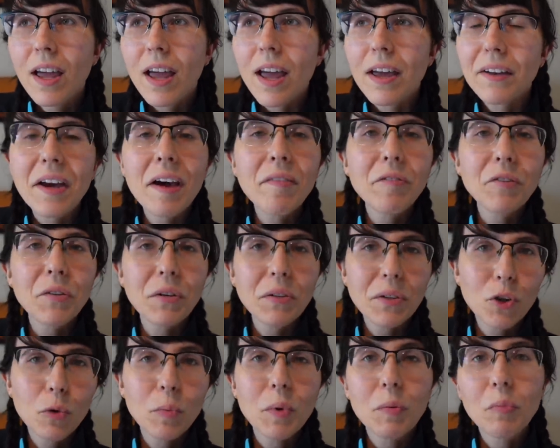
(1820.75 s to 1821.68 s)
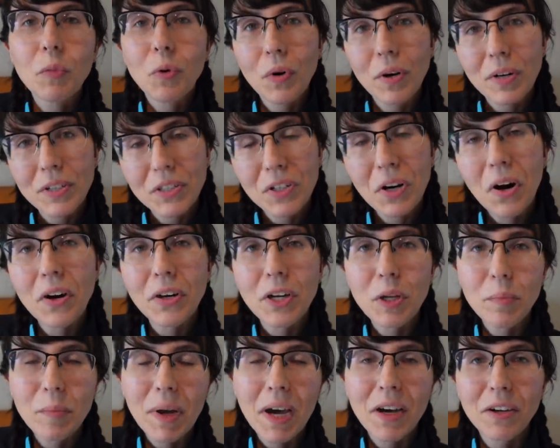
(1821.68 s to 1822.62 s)
And after a little bit more
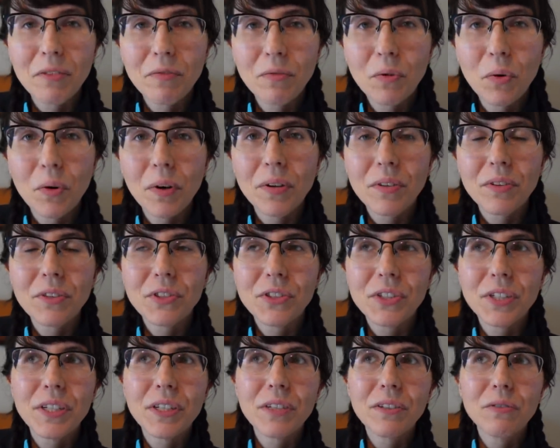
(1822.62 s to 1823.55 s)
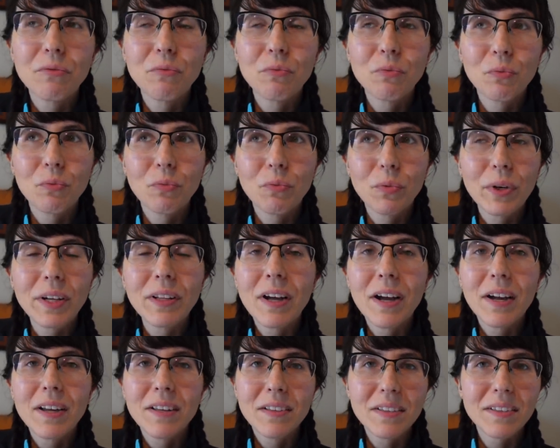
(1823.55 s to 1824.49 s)
talking back and forth, she
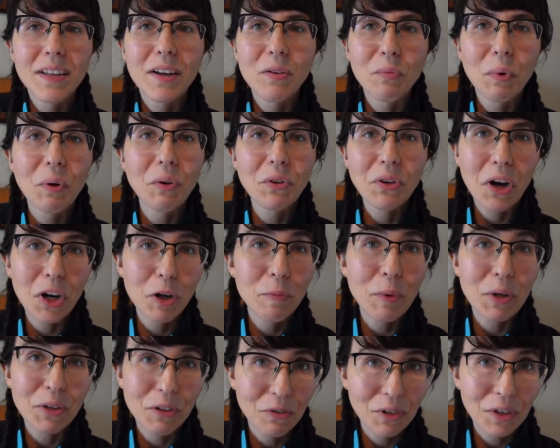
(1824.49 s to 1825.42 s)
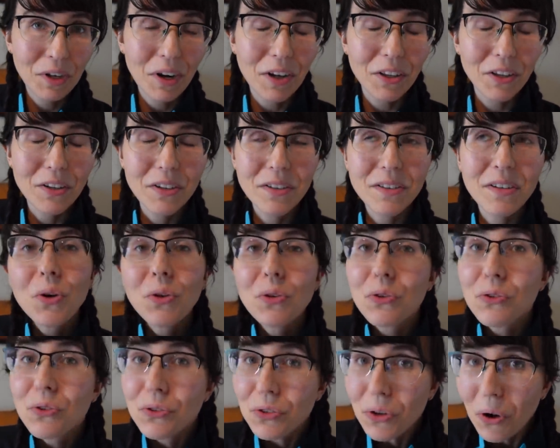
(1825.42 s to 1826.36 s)
realized that we were talking about different colors.
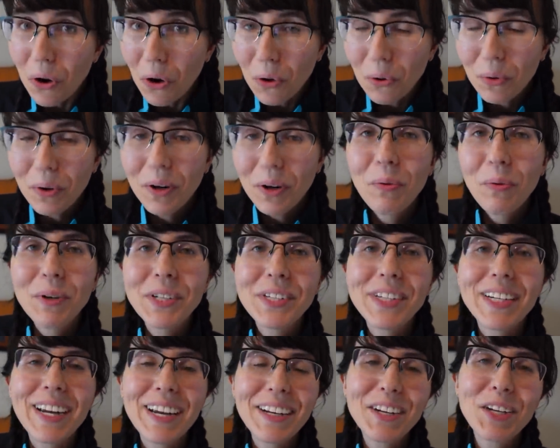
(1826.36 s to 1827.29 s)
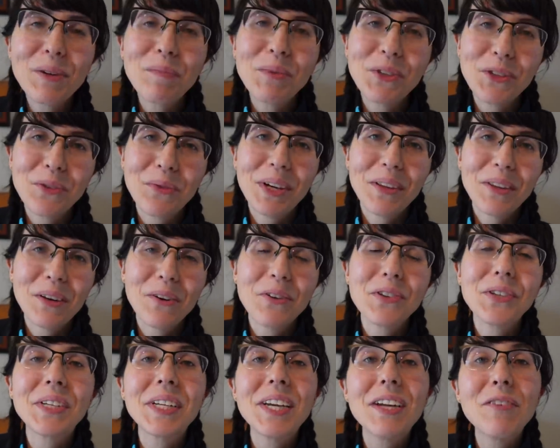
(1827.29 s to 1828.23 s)
So what she ended up doing though,
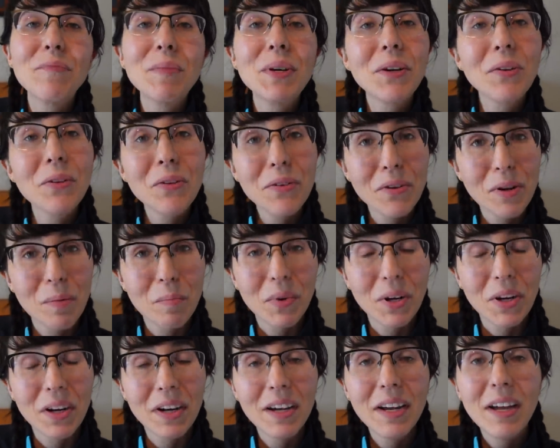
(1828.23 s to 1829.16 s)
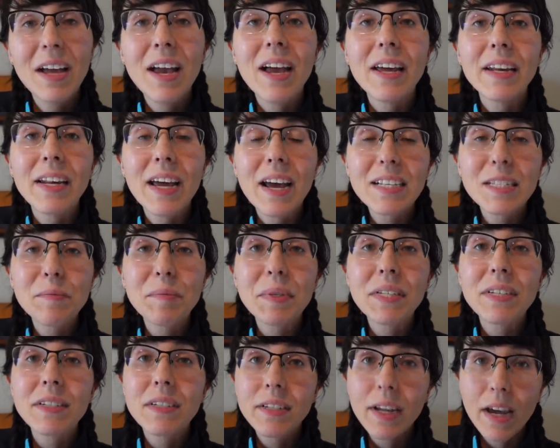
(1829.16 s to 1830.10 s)
she gave me her number and asked me
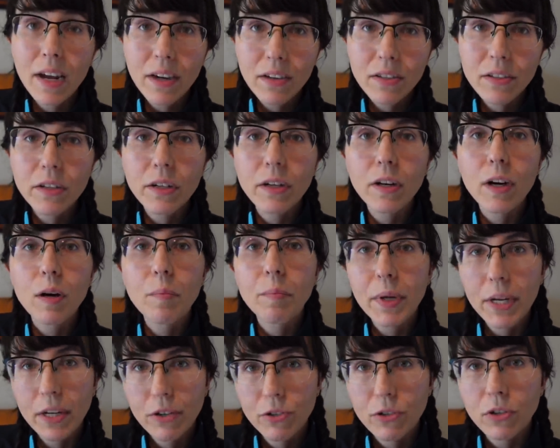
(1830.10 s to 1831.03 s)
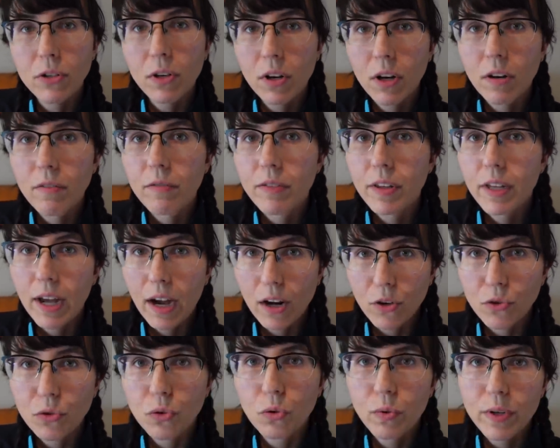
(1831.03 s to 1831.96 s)
to text her a picture of the
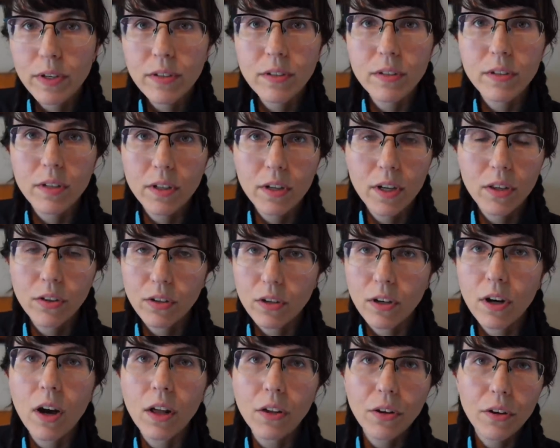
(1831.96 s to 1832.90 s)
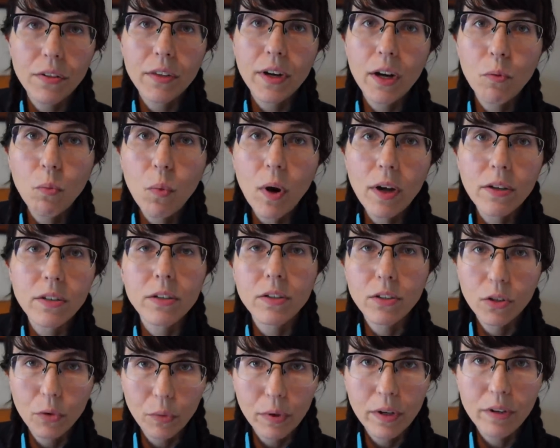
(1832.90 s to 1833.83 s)
actual wristlet in the color that I wanted,
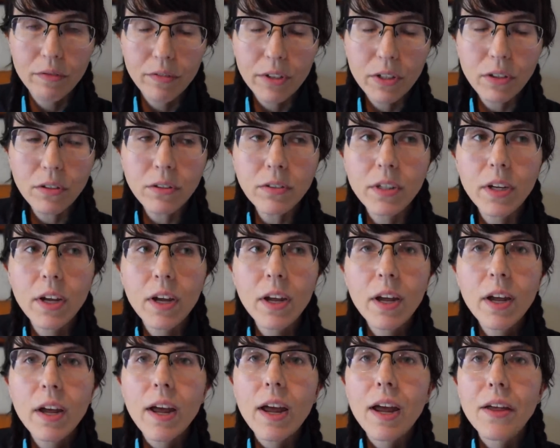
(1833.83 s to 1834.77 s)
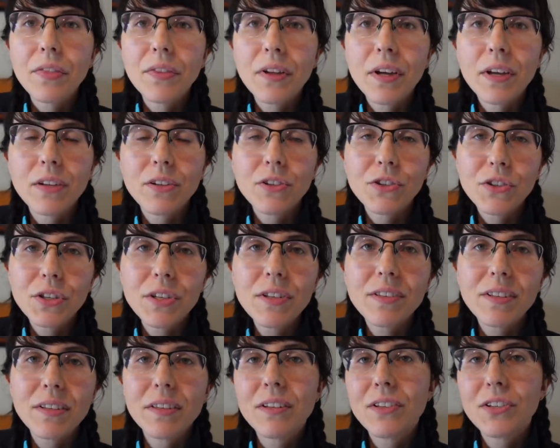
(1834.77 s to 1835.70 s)
the green field. And then she
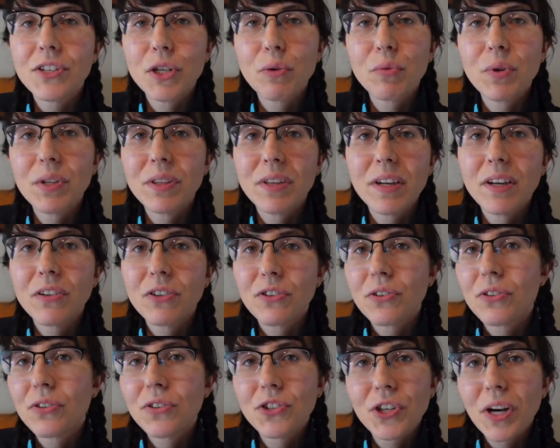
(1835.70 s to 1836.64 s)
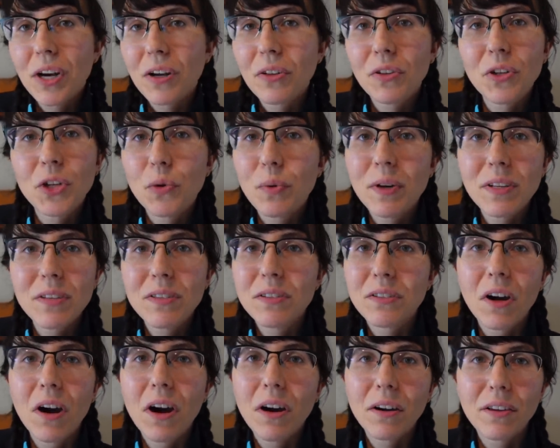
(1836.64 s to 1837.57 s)
said that she would then just check the US
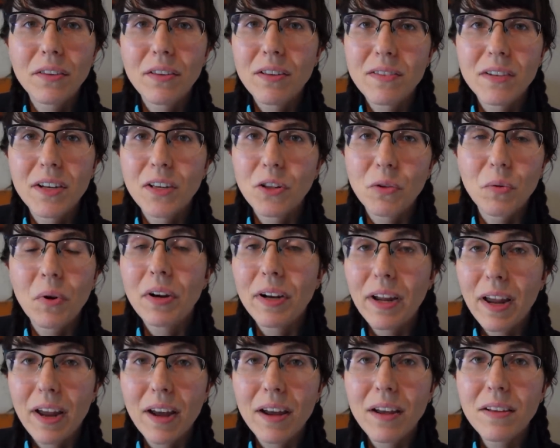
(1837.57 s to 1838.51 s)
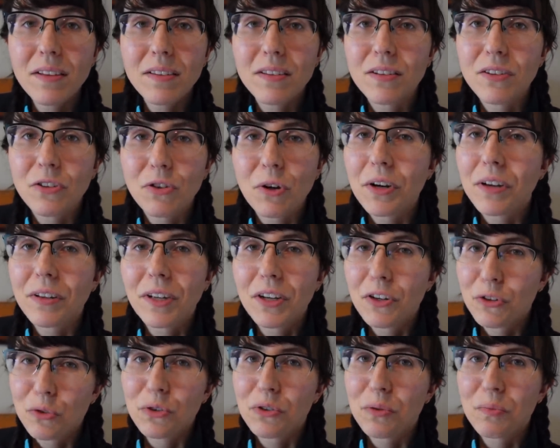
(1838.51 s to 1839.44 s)
stock that Saint Laurent has and try to
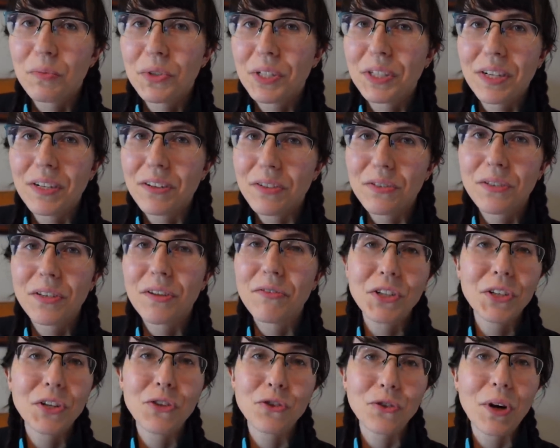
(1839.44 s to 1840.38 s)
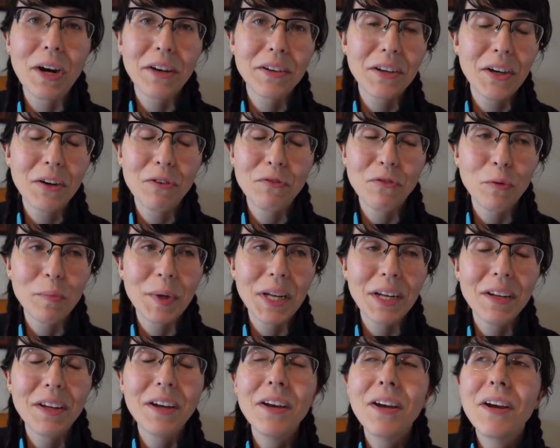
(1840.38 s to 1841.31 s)
like do some digging to see if she could track it down for
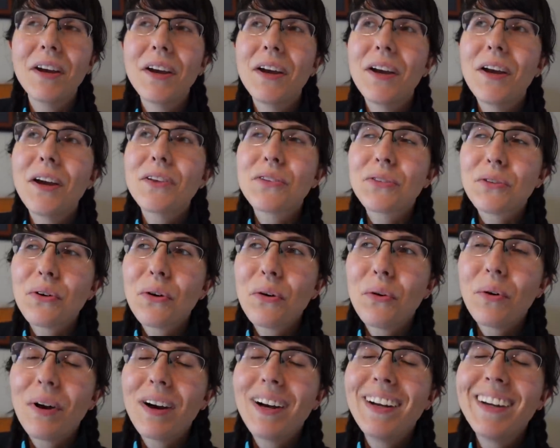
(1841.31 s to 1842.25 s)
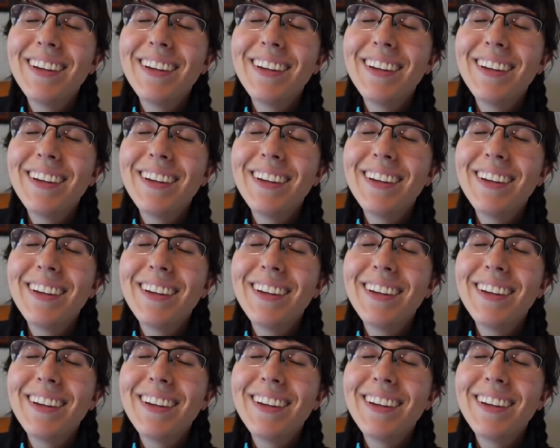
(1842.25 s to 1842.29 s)
me. So